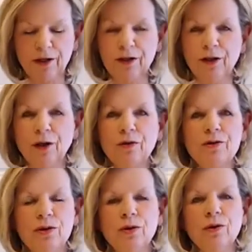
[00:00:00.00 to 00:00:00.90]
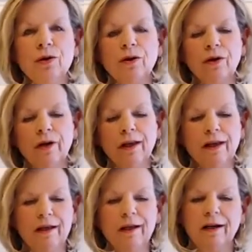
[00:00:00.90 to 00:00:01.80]
you know, to your
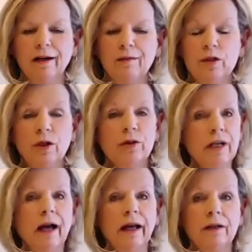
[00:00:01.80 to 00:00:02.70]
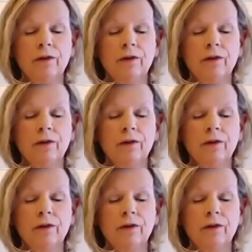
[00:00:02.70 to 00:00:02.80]
diet.